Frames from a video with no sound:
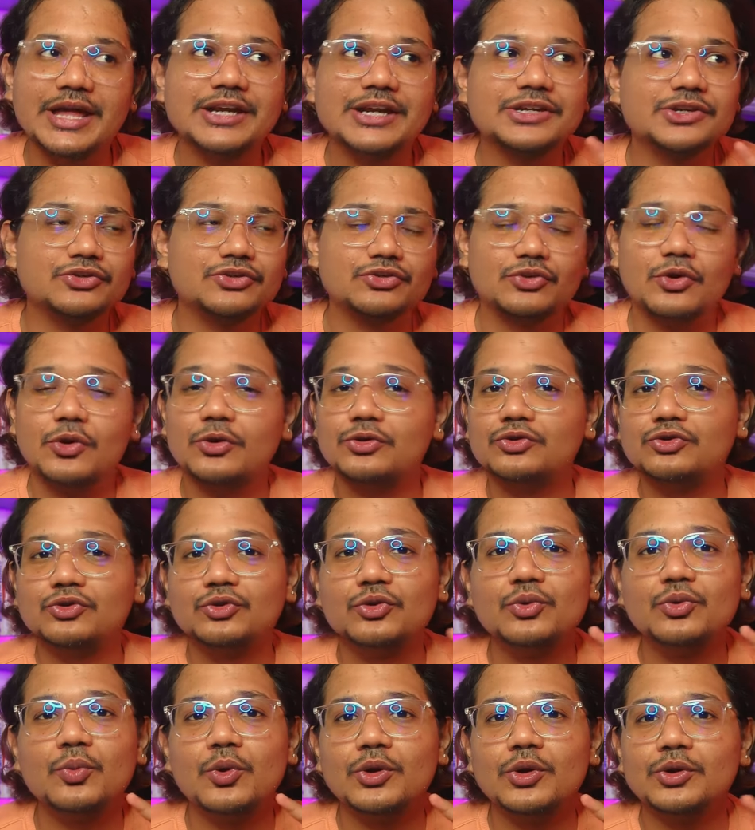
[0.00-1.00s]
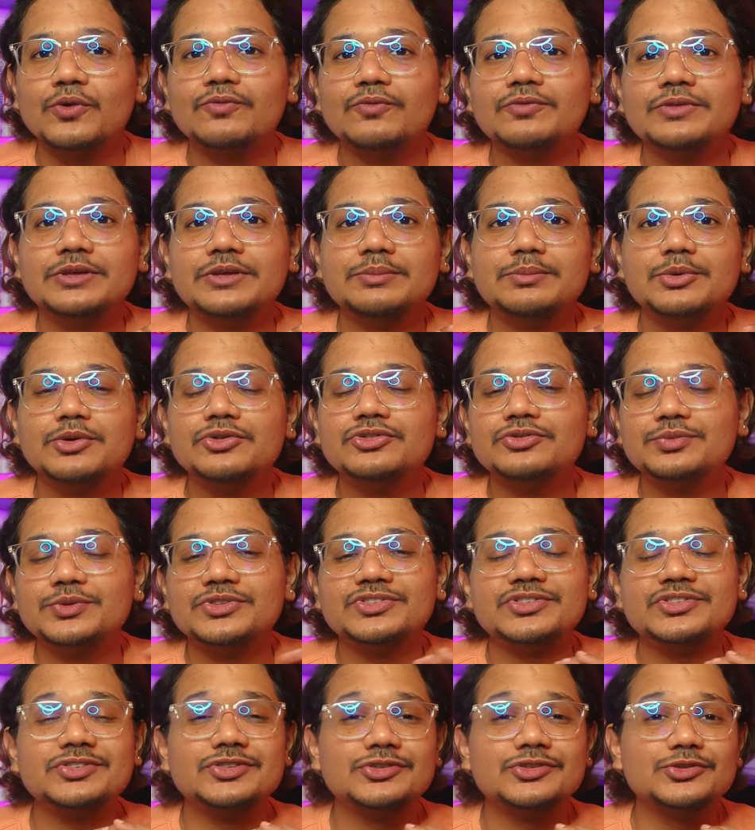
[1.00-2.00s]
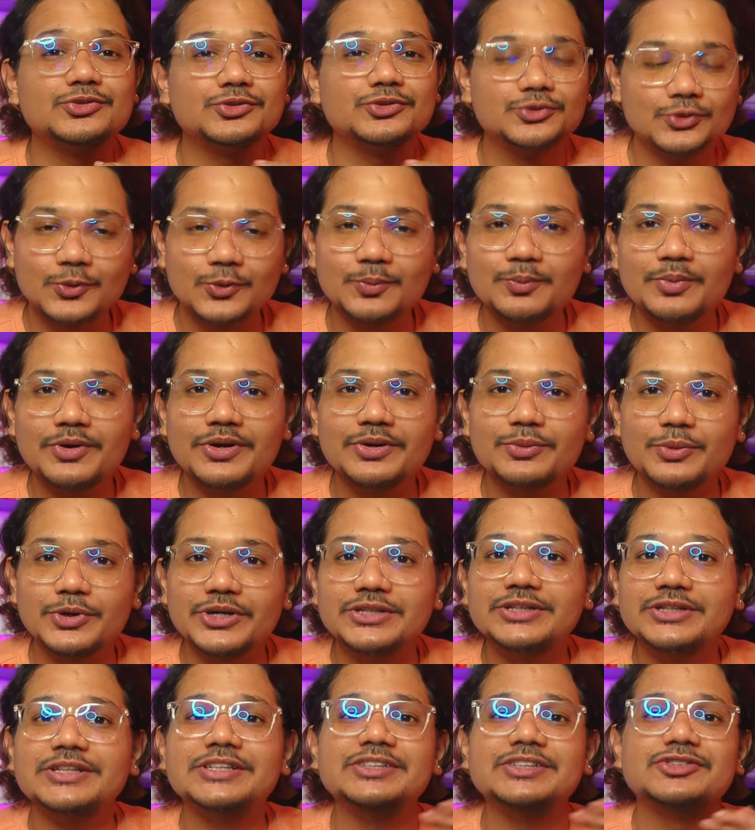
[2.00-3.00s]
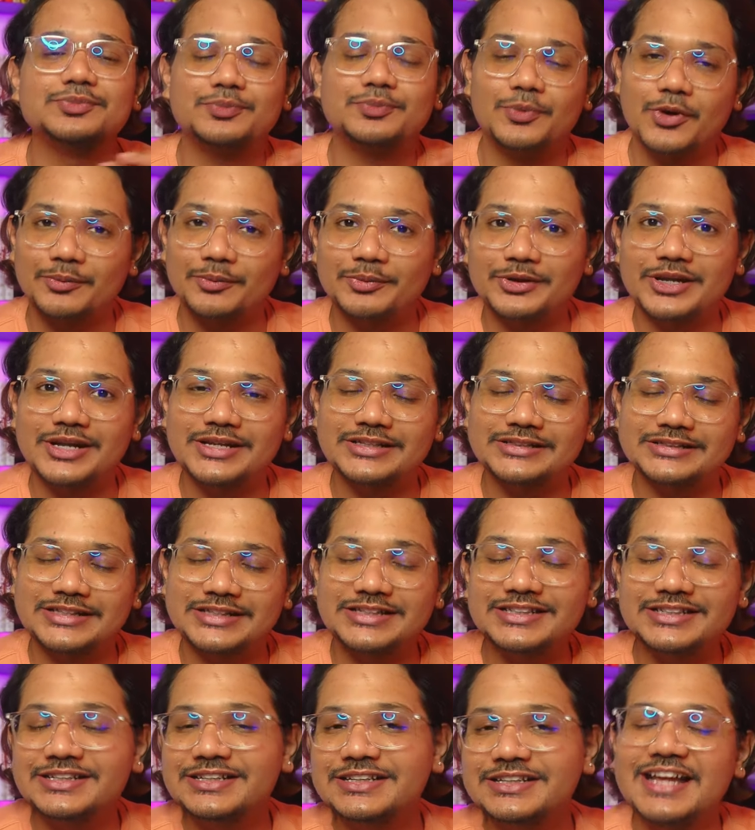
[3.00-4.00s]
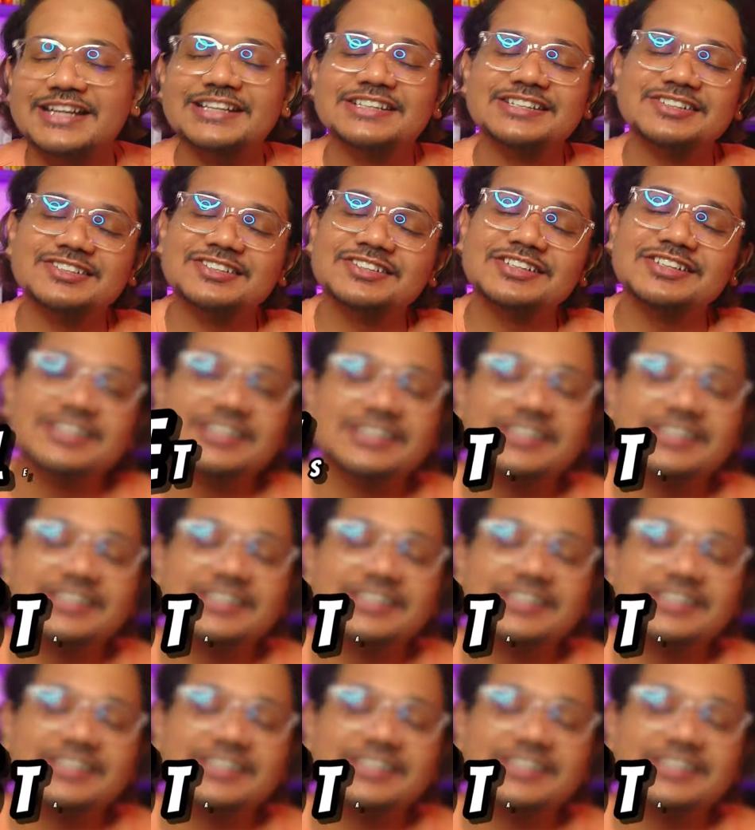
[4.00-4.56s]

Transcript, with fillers: and it is also one of the books which is super worth its popularity and it is